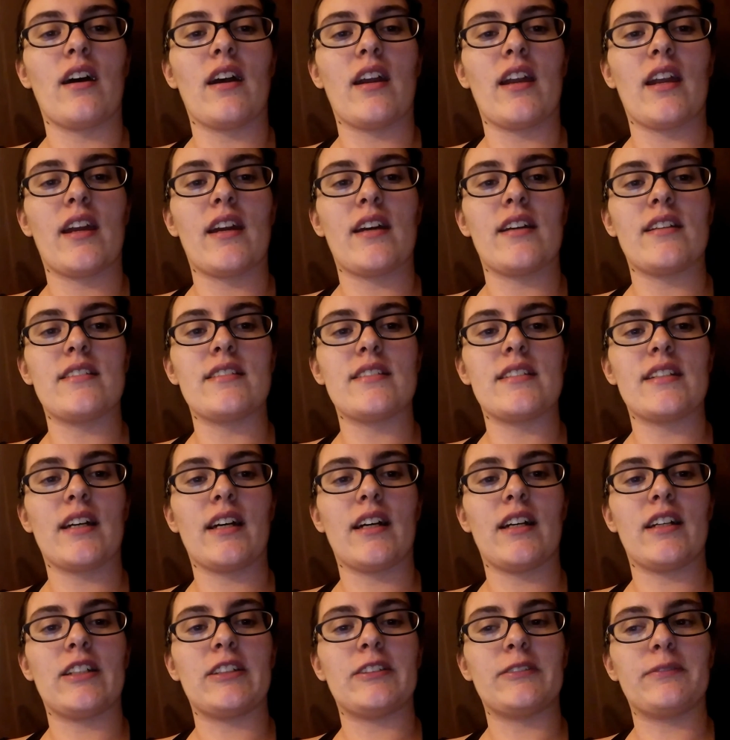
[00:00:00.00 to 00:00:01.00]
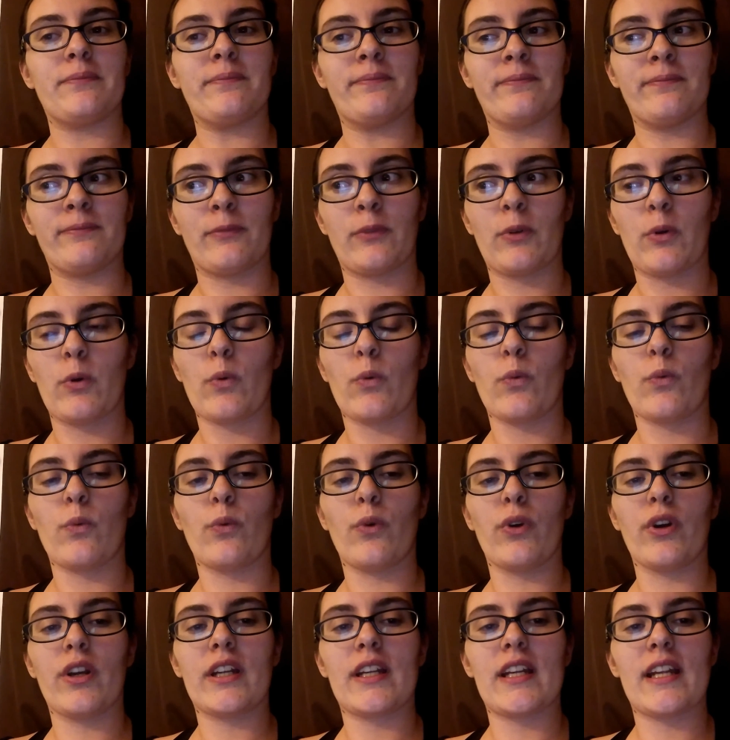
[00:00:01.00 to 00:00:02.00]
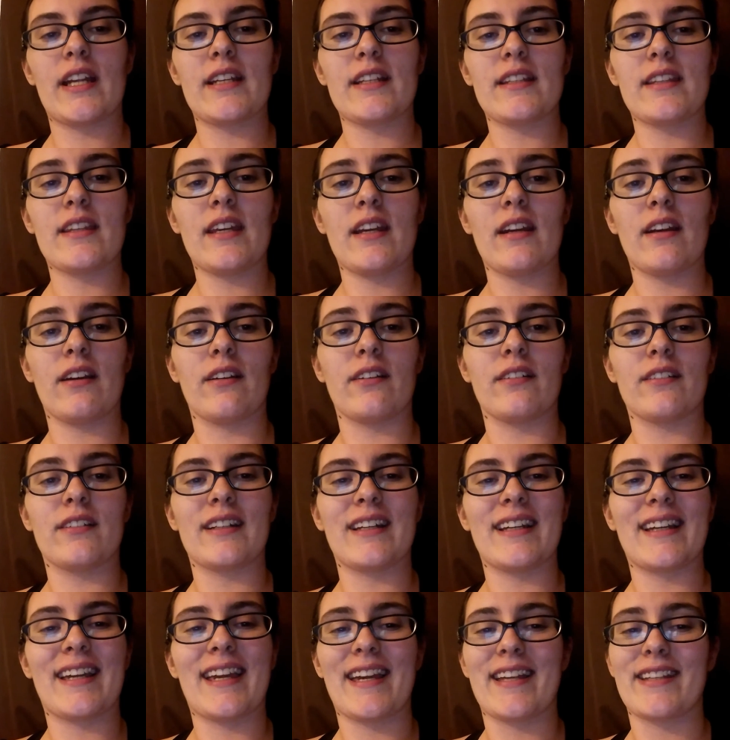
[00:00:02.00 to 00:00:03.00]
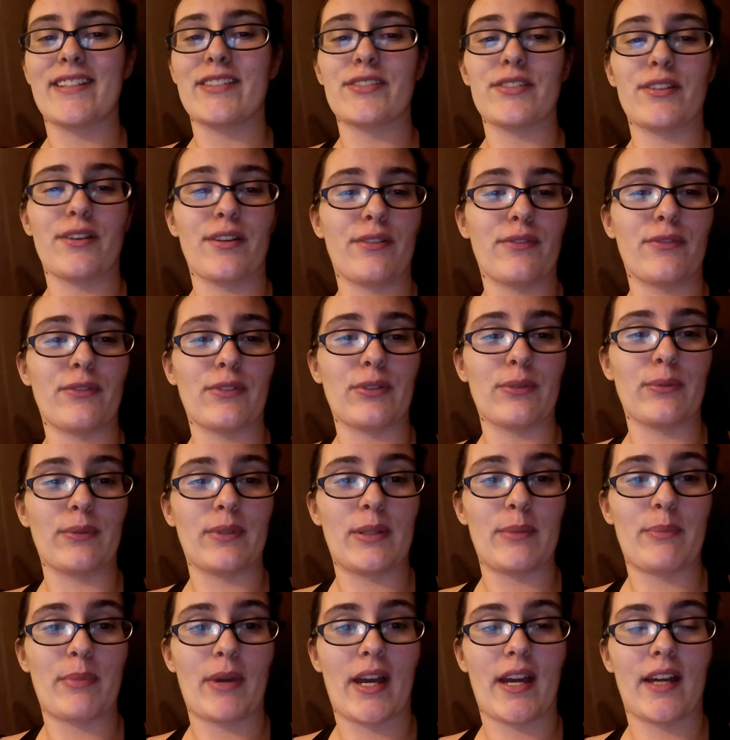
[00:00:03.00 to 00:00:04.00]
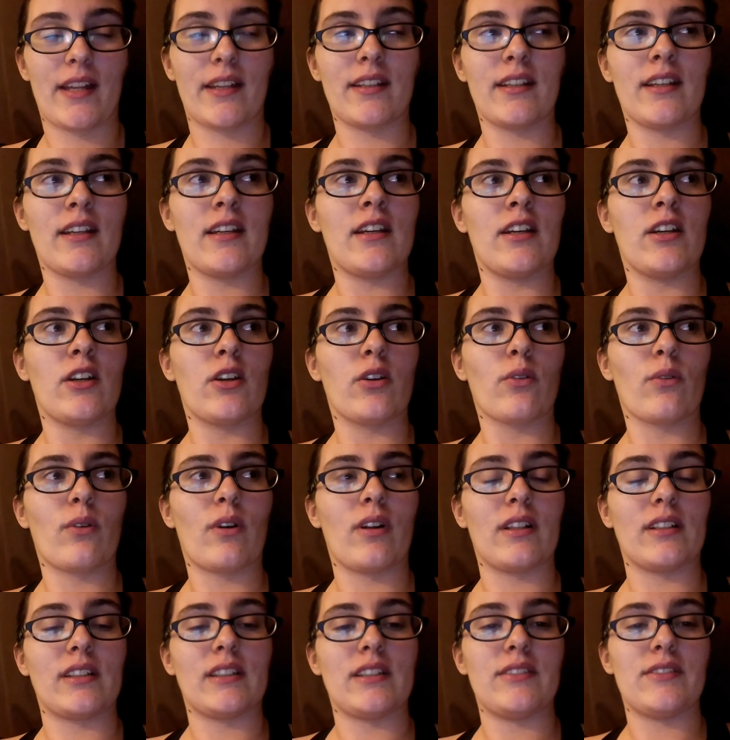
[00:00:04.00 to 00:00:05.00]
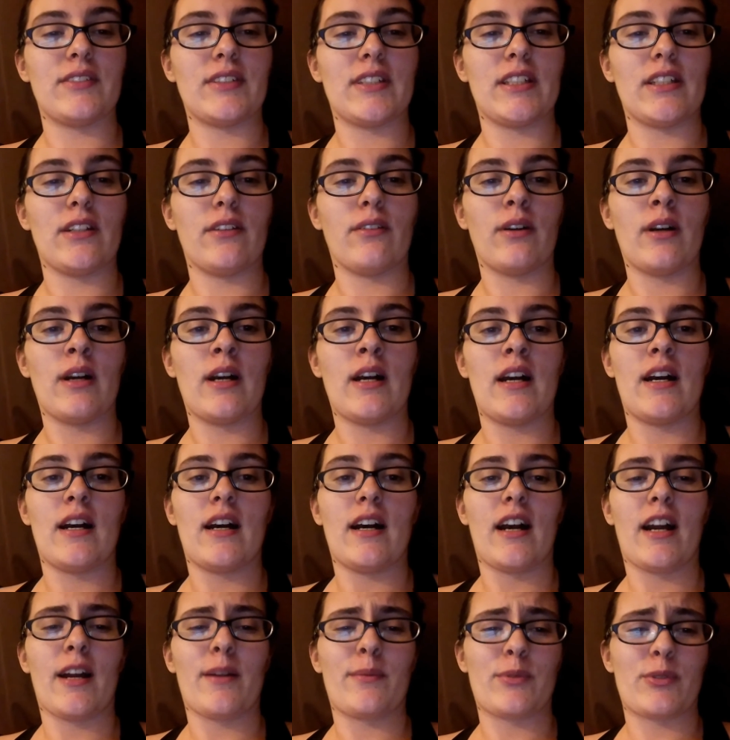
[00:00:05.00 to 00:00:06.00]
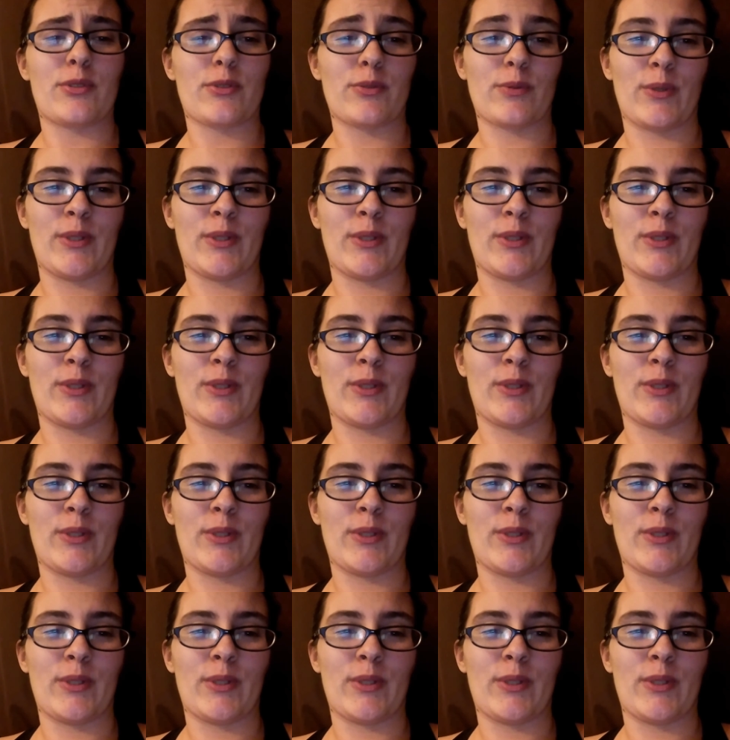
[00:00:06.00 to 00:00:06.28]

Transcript: And uh, we're going to end it there. Again, sorry for the really bad quality video. I'm just